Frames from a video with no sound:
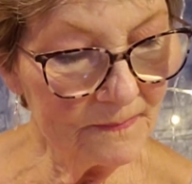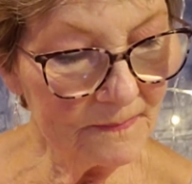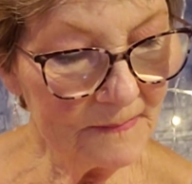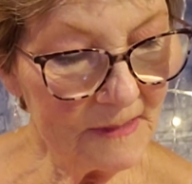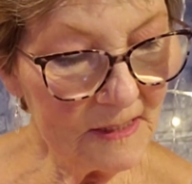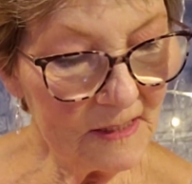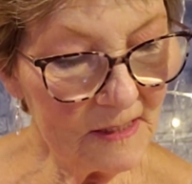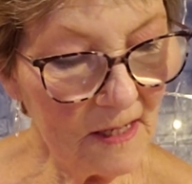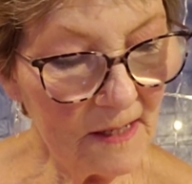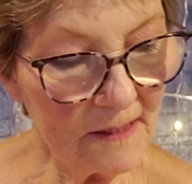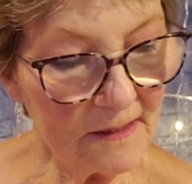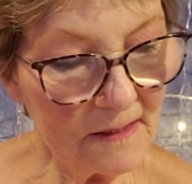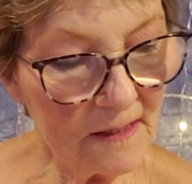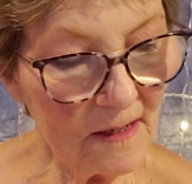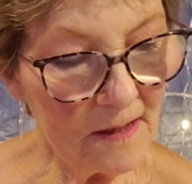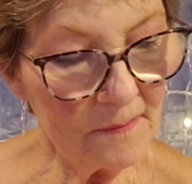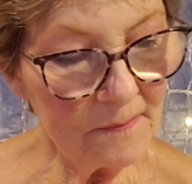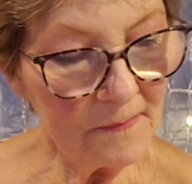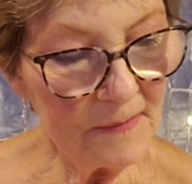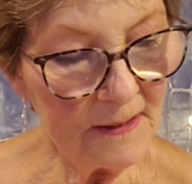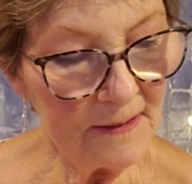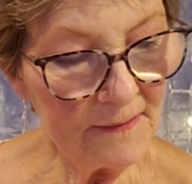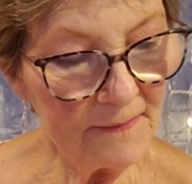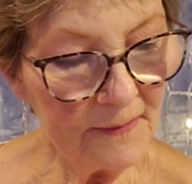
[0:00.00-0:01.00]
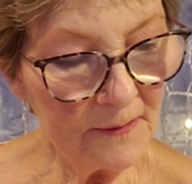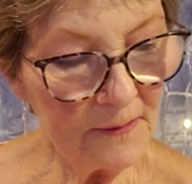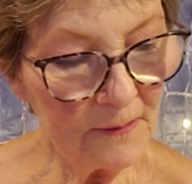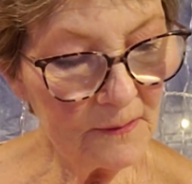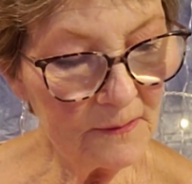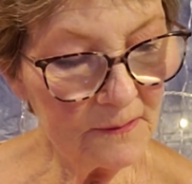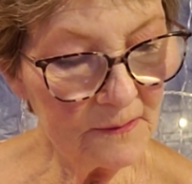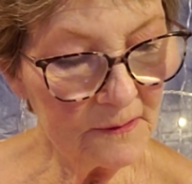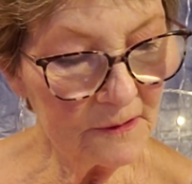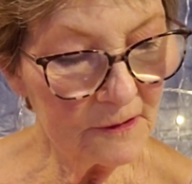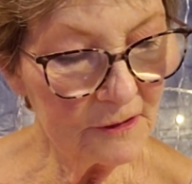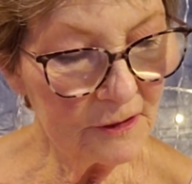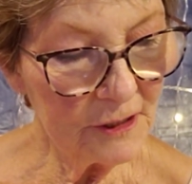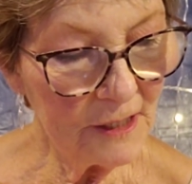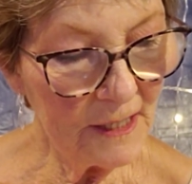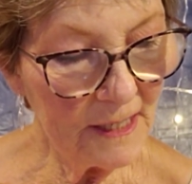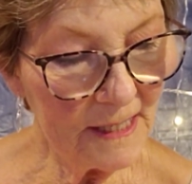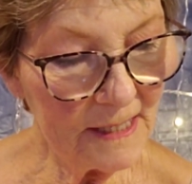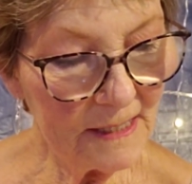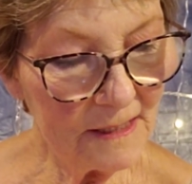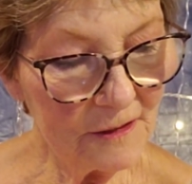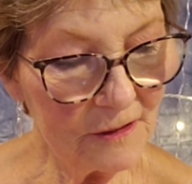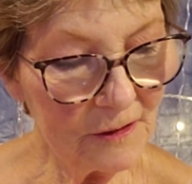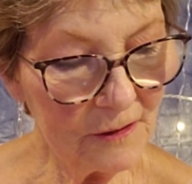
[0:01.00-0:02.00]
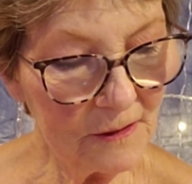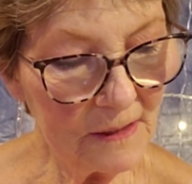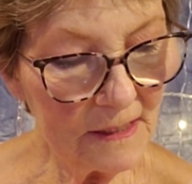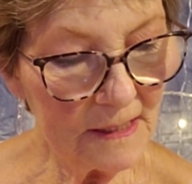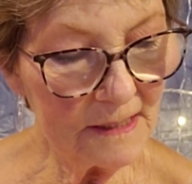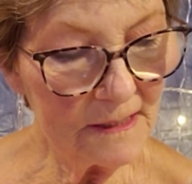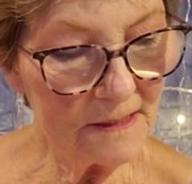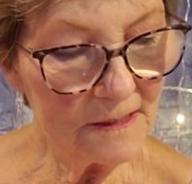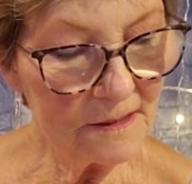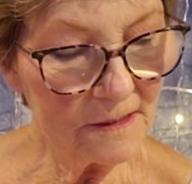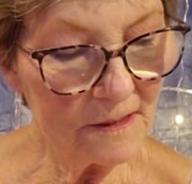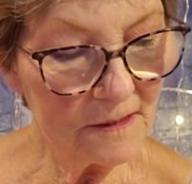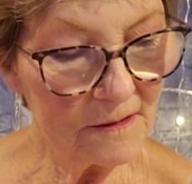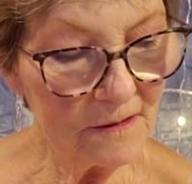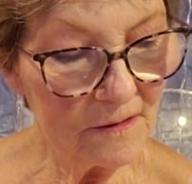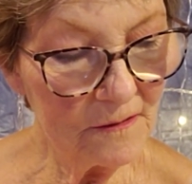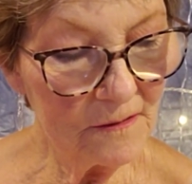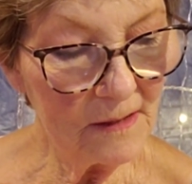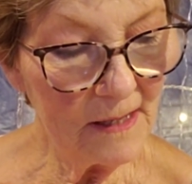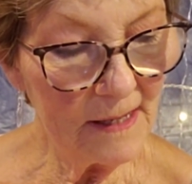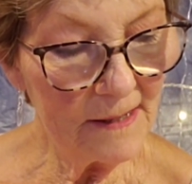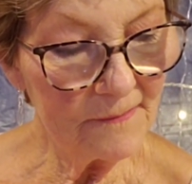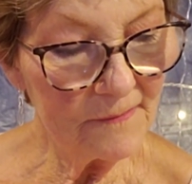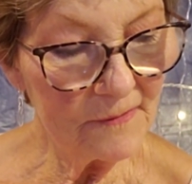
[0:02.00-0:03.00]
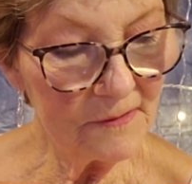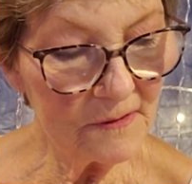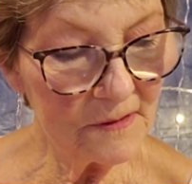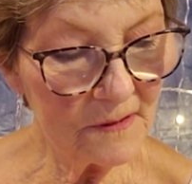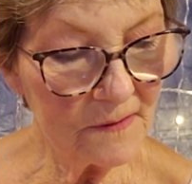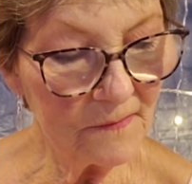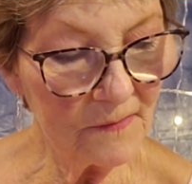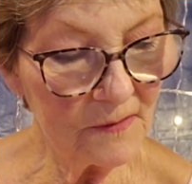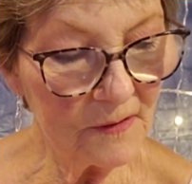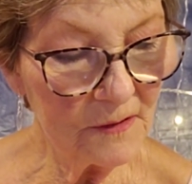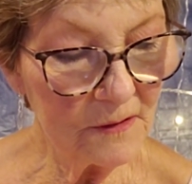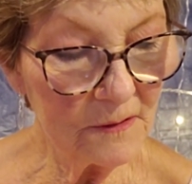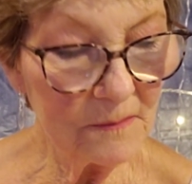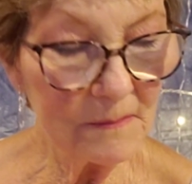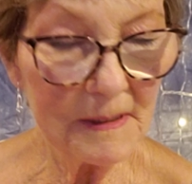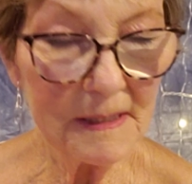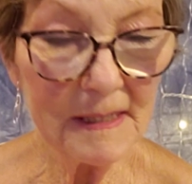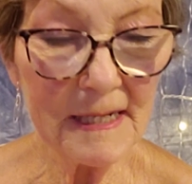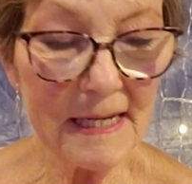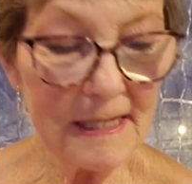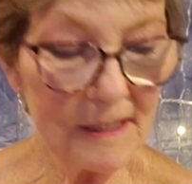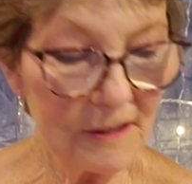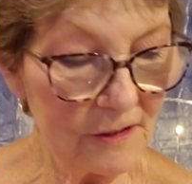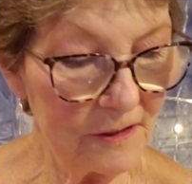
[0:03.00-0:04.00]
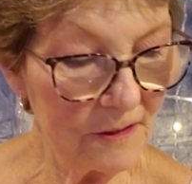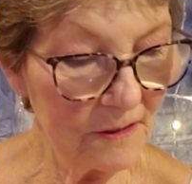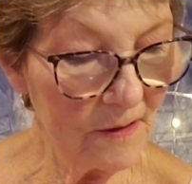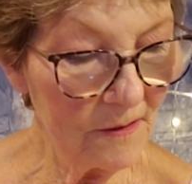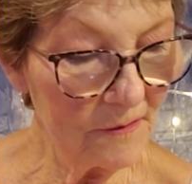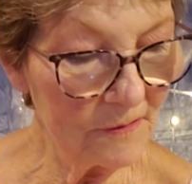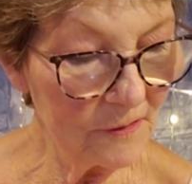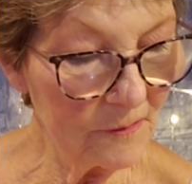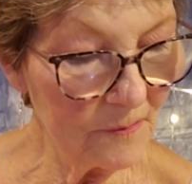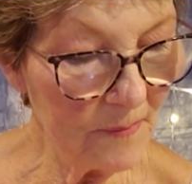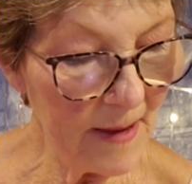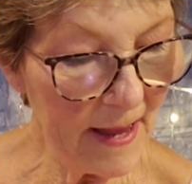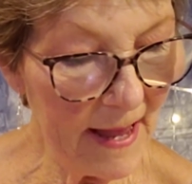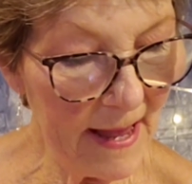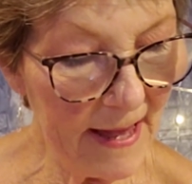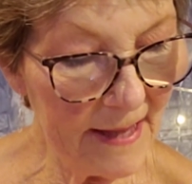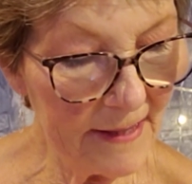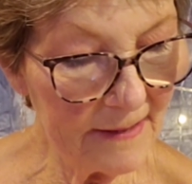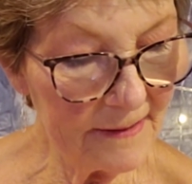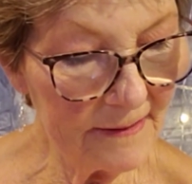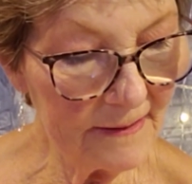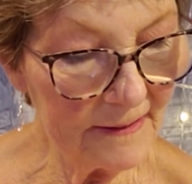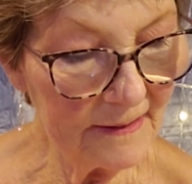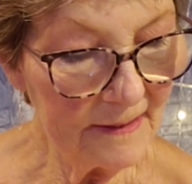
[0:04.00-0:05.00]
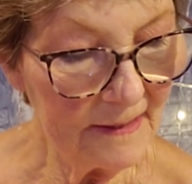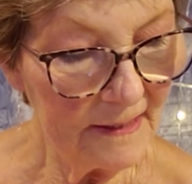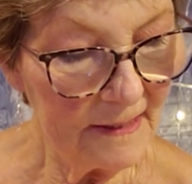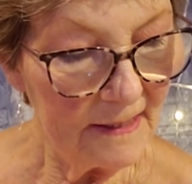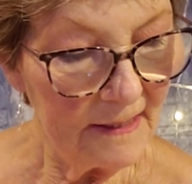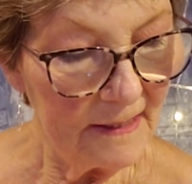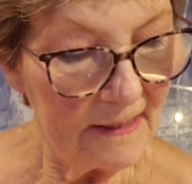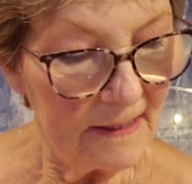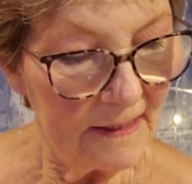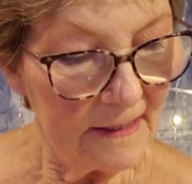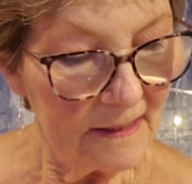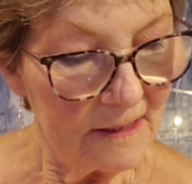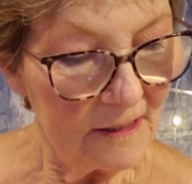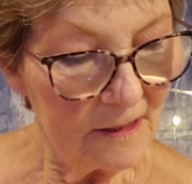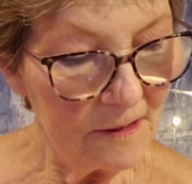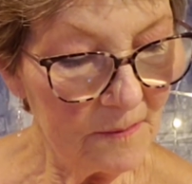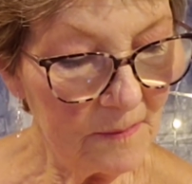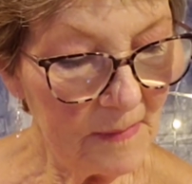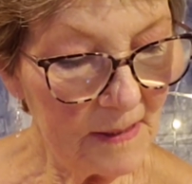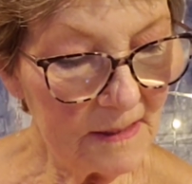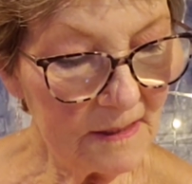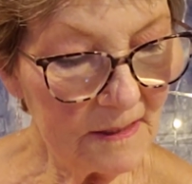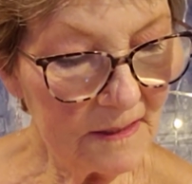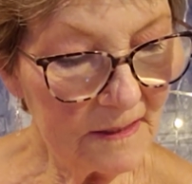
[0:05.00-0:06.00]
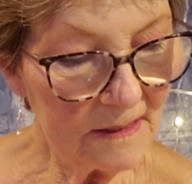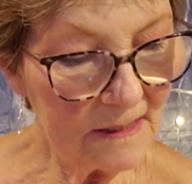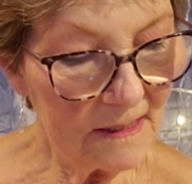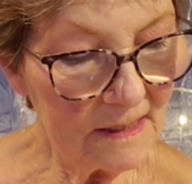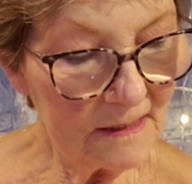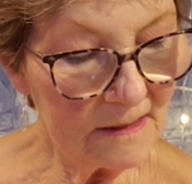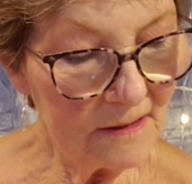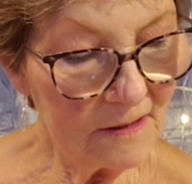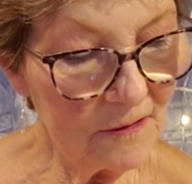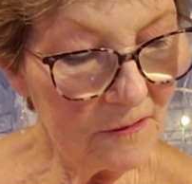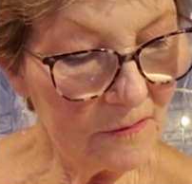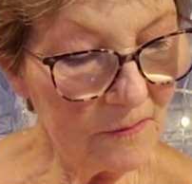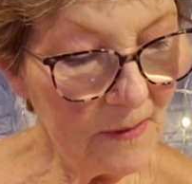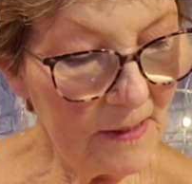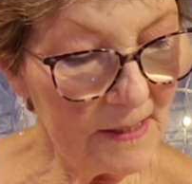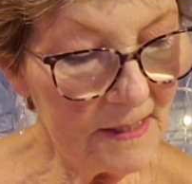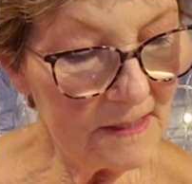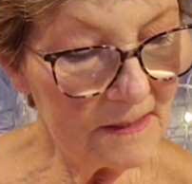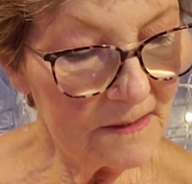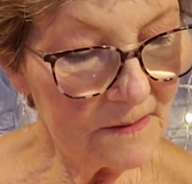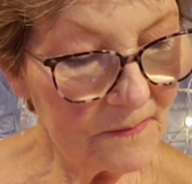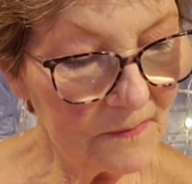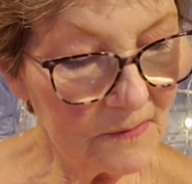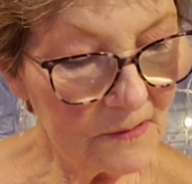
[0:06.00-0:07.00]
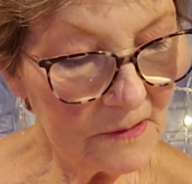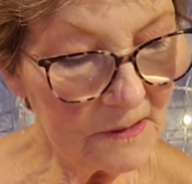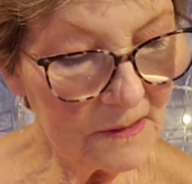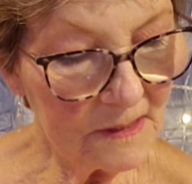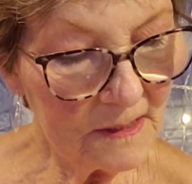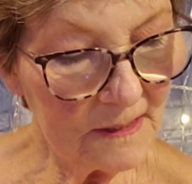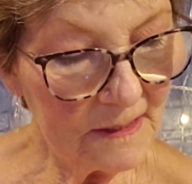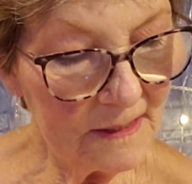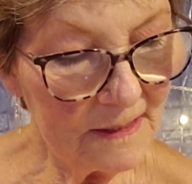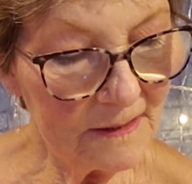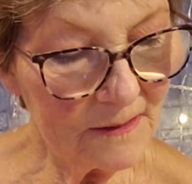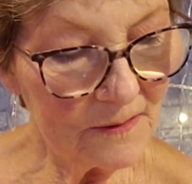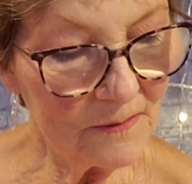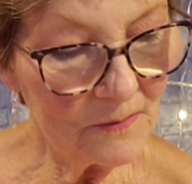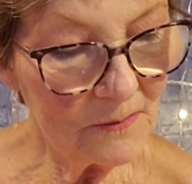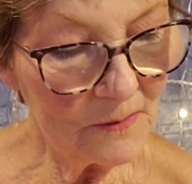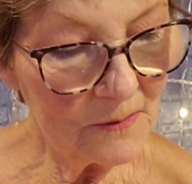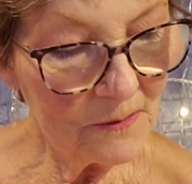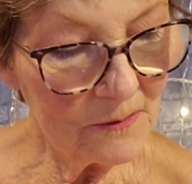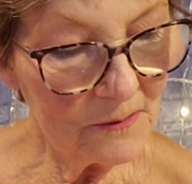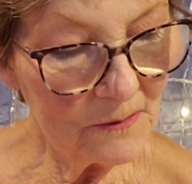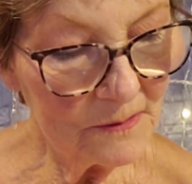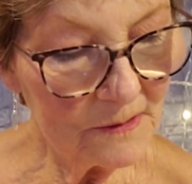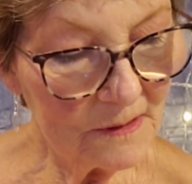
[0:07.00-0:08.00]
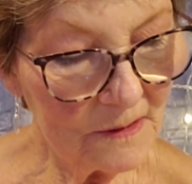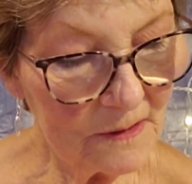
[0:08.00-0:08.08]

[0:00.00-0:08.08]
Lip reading: Sudden upheaval or change leads to new levels of illumination on your path. You may see new ways of looking at the world